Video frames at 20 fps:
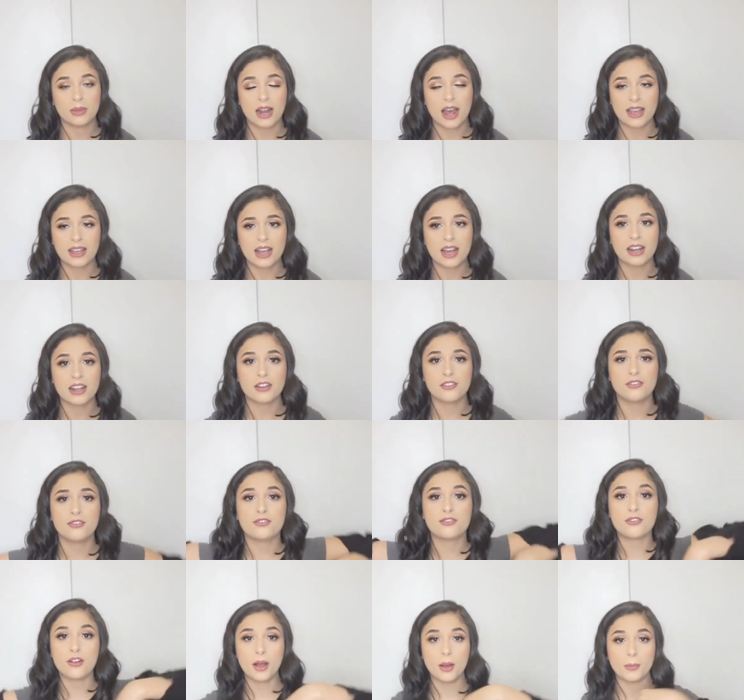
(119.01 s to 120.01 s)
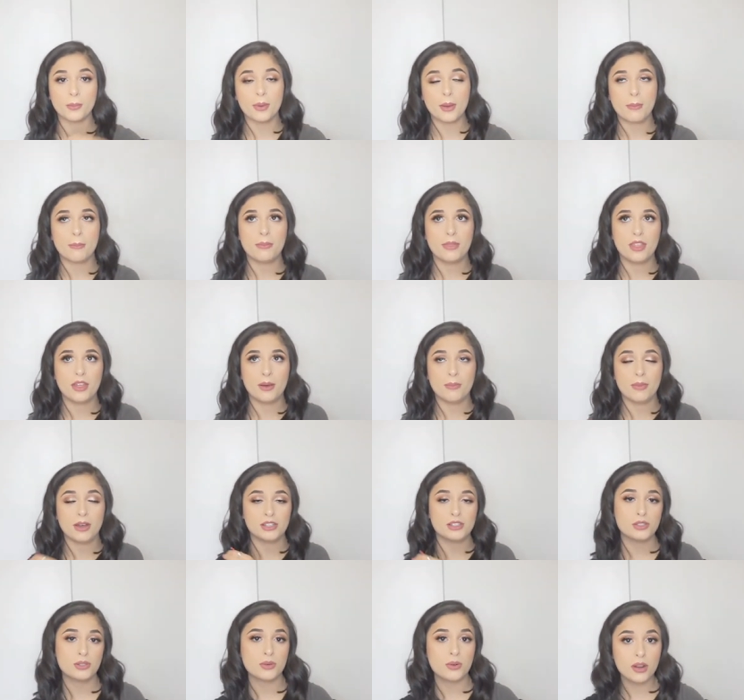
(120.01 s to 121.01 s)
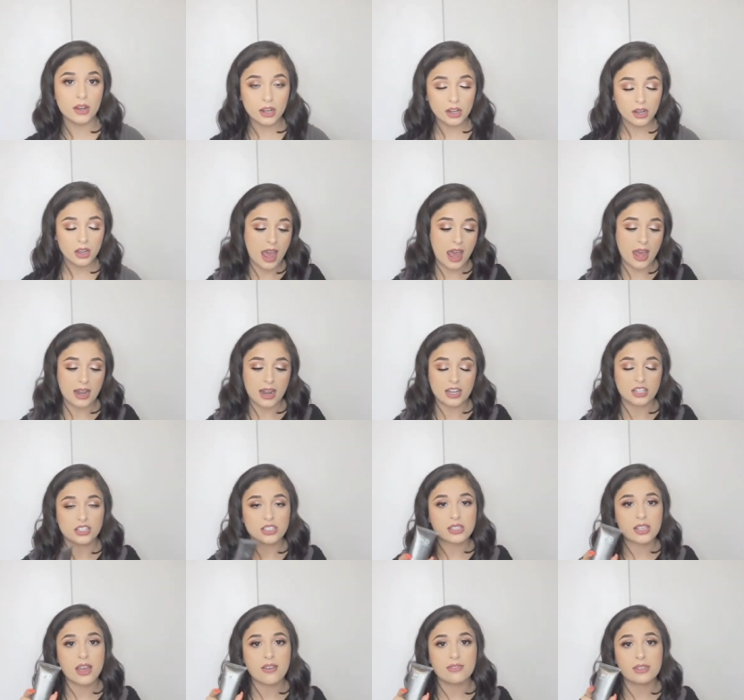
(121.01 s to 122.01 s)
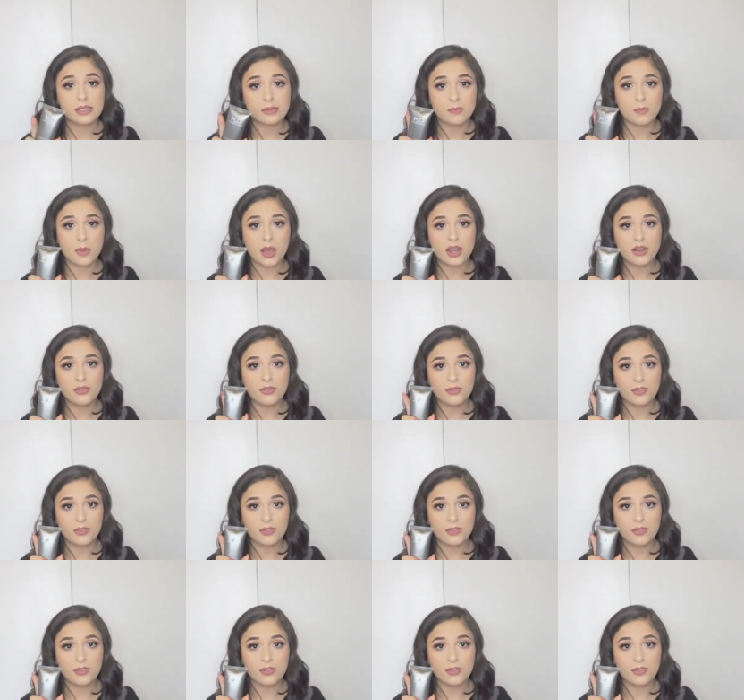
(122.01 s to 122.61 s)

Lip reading: but I got it from the mud store. And I just have this mud